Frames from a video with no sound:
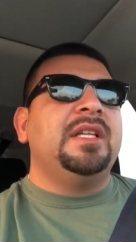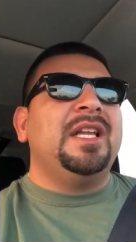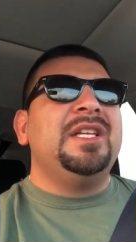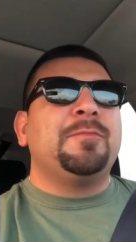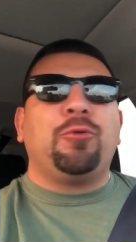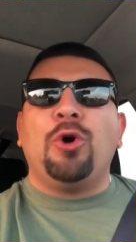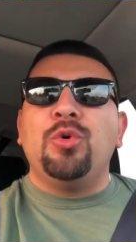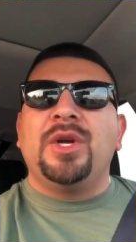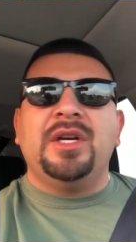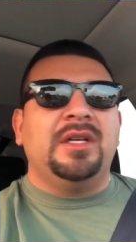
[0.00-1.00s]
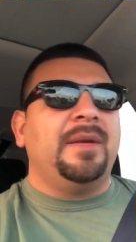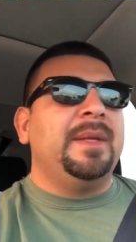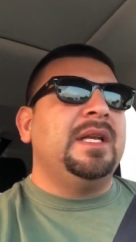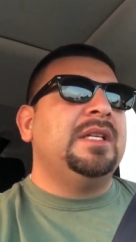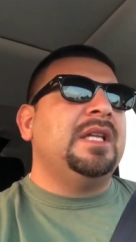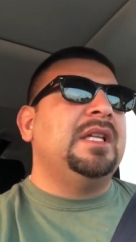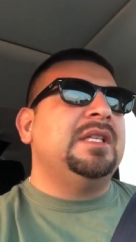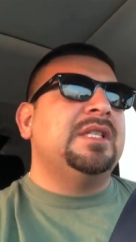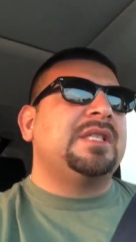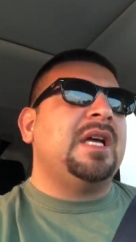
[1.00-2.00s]
that he's pro-gun, I mean, it, it
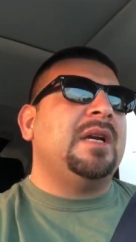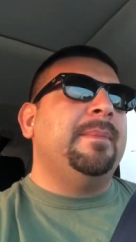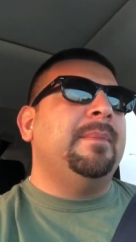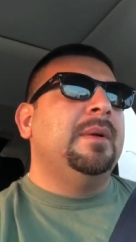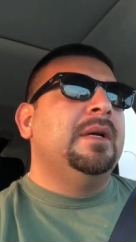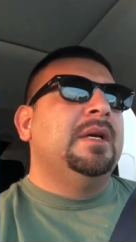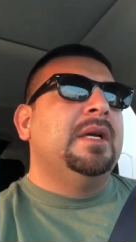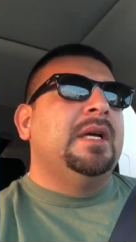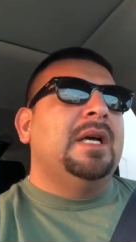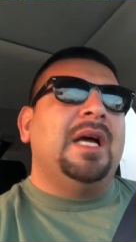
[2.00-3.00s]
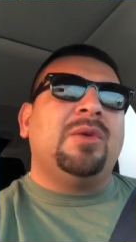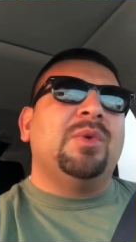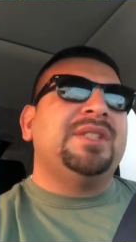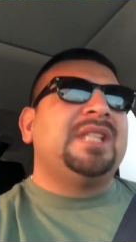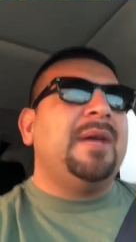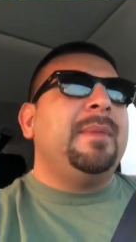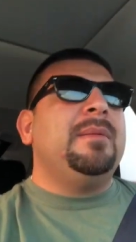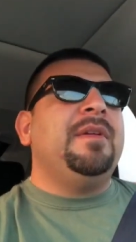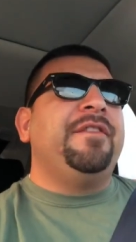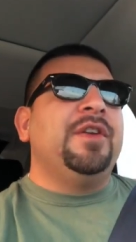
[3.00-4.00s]
just kind I don't want to say it made
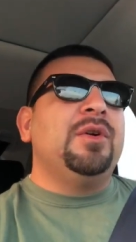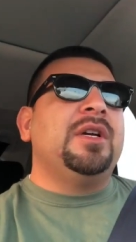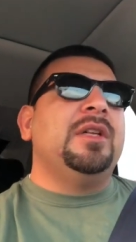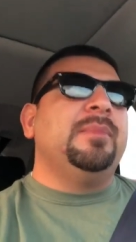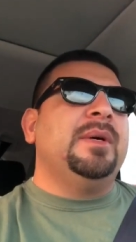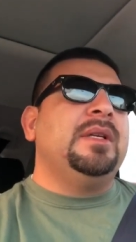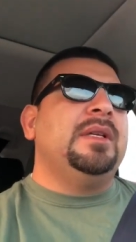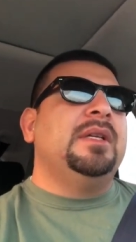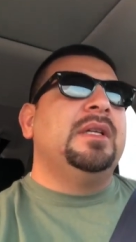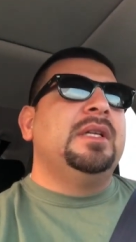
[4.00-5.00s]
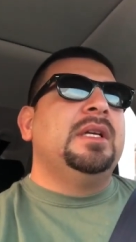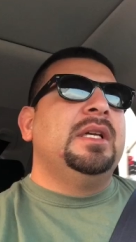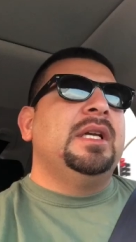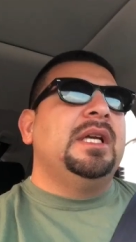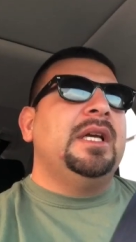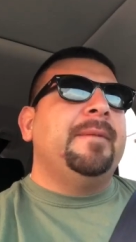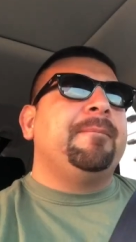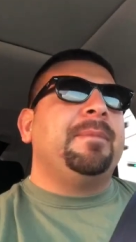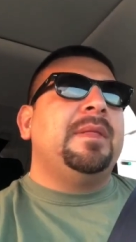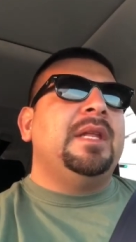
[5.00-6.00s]
me feel good, but
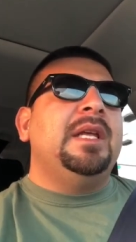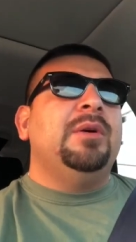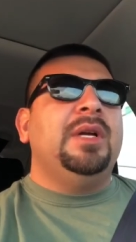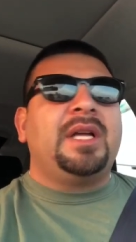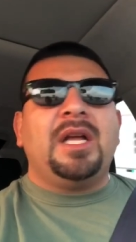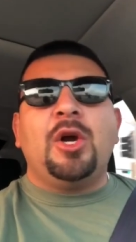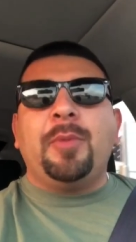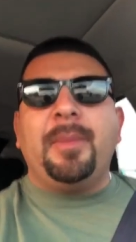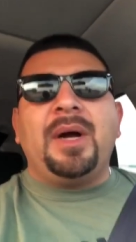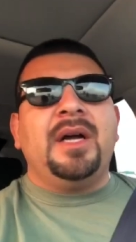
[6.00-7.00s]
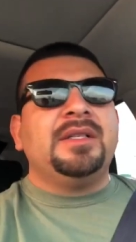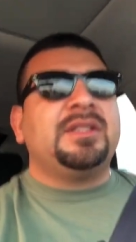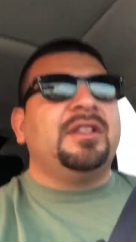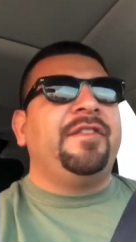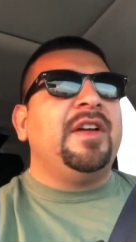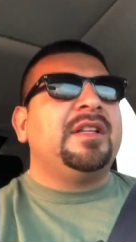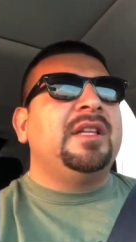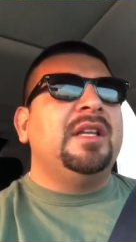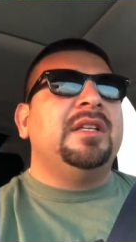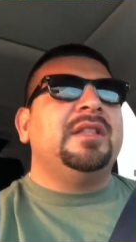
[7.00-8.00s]
it, it kind of opened my eyes to the fact
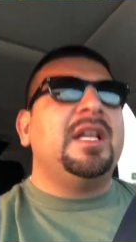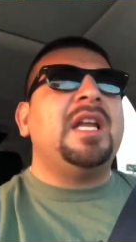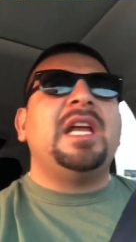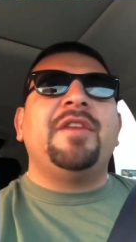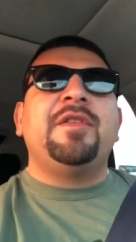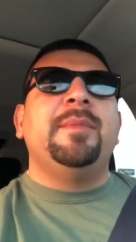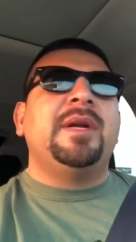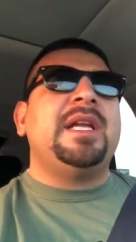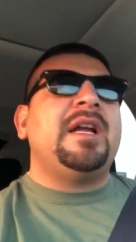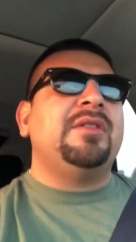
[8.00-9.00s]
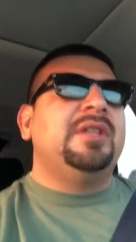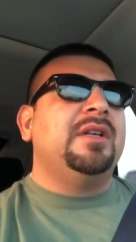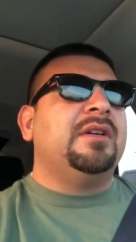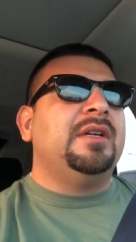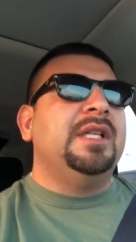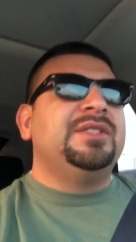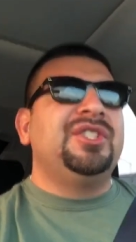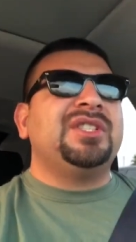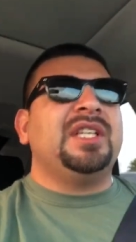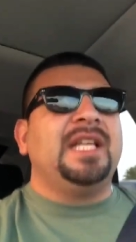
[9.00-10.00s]
that not everybody out there is
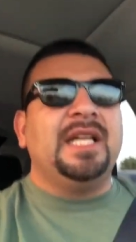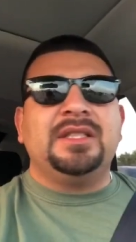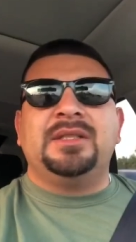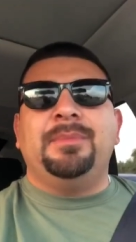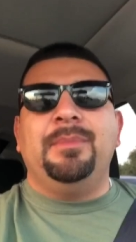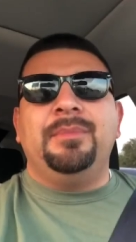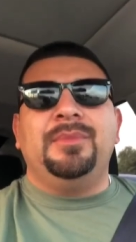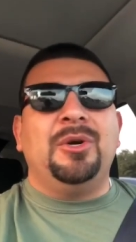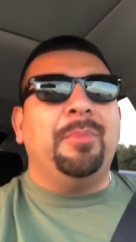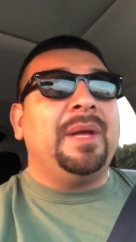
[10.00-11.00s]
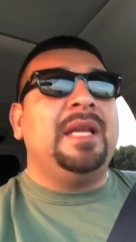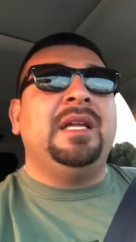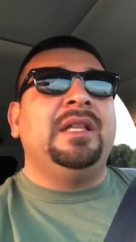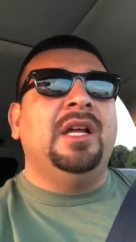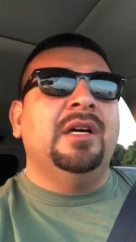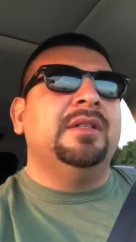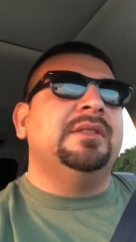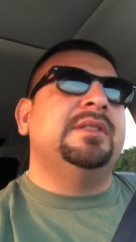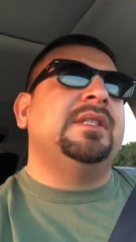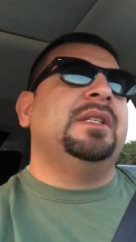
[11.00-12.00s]
just against, you know, banning
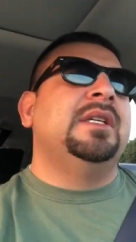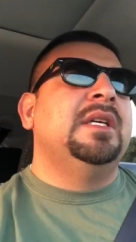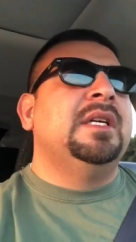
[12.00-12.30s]
guns. And